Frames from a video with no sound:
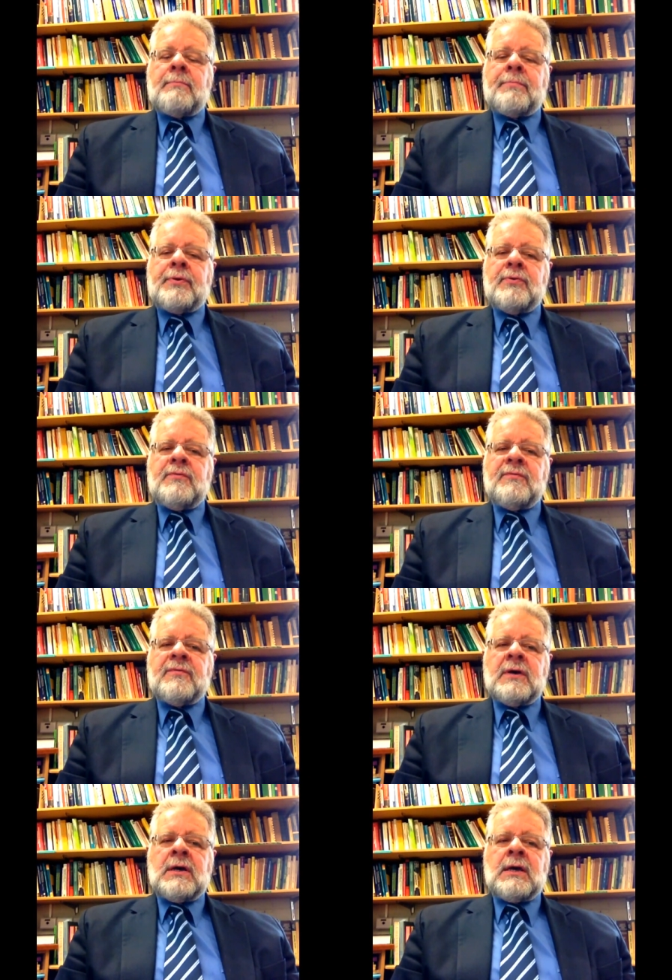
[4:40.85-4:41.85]

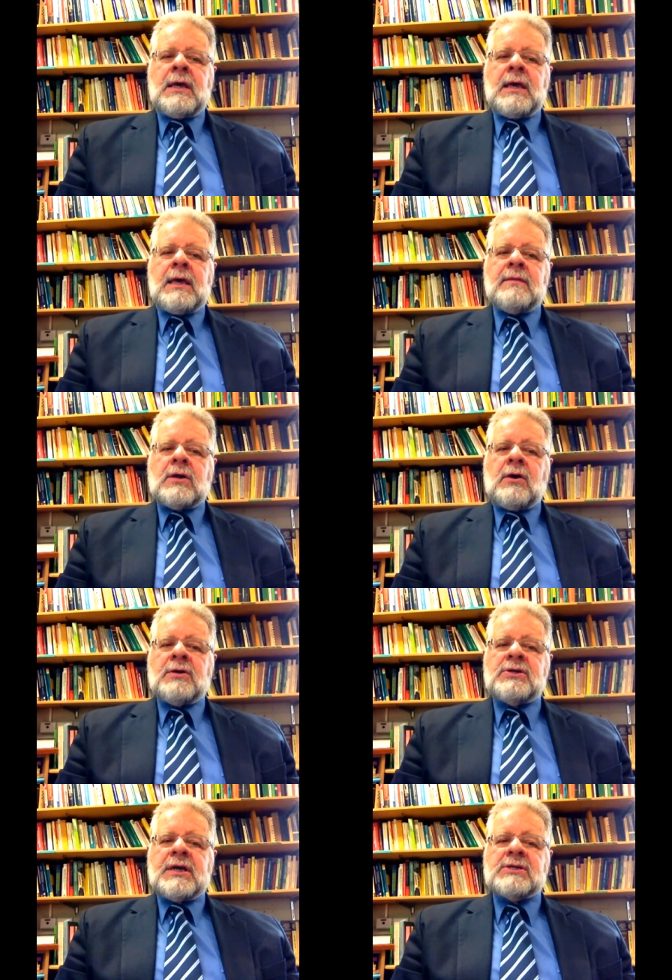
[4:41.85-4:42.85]
proof in the
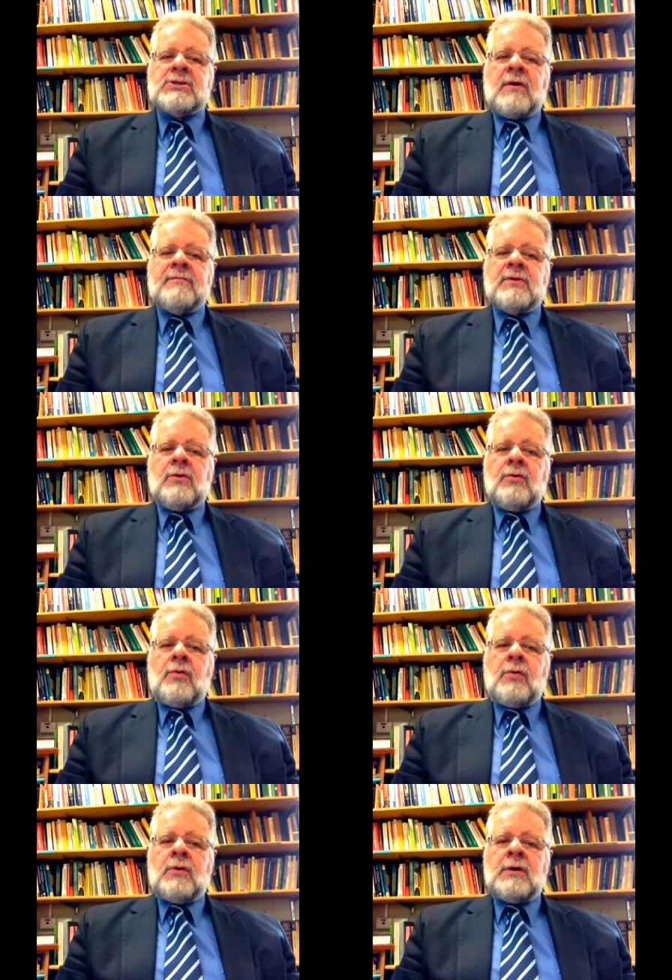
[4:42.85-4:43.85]
context of the law,